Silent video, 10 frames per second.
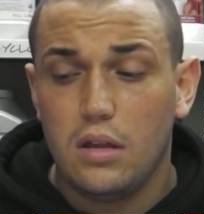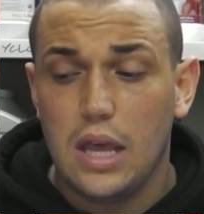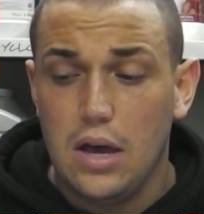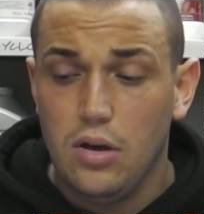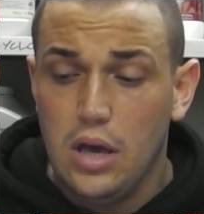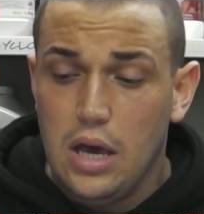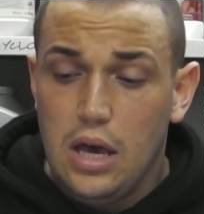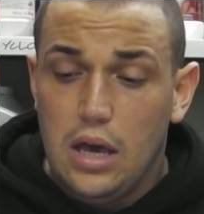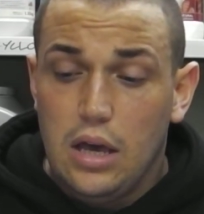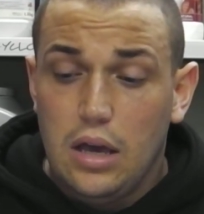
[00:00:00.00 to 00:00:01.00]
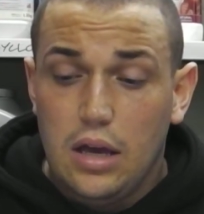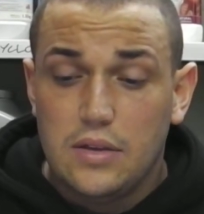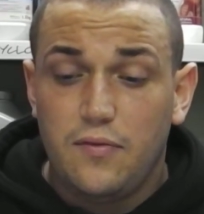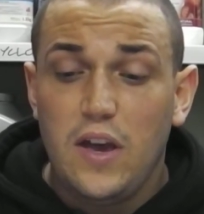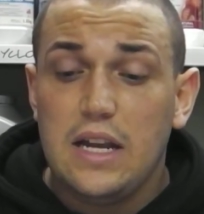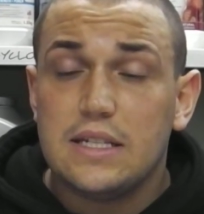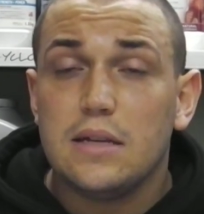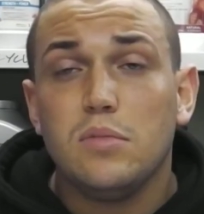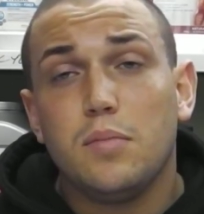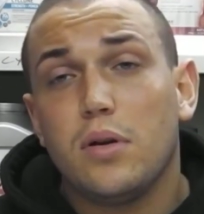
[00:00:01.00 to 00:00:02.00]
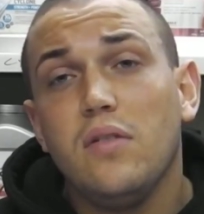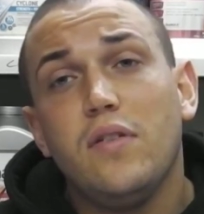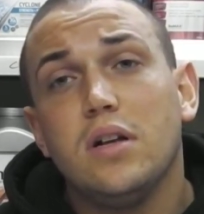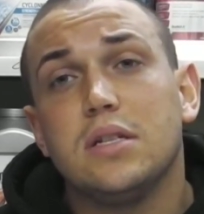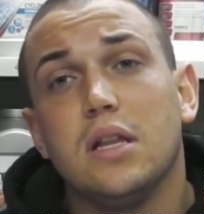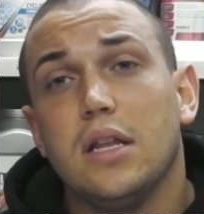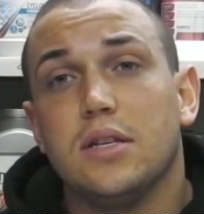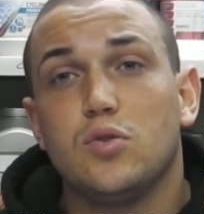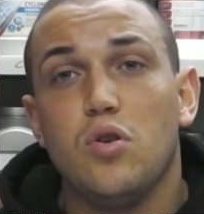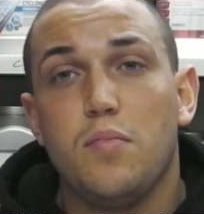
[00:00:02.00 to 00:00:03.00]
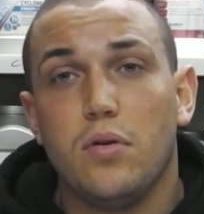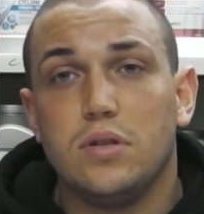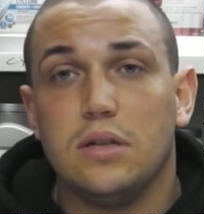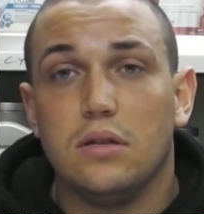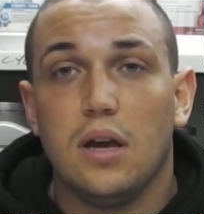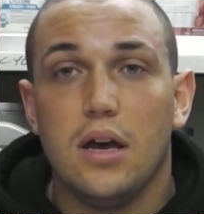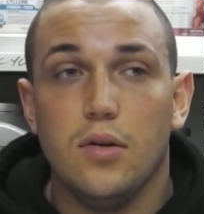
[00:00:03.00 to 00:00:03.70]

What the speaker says: Now, it's fairly similar profile to like the soy protein,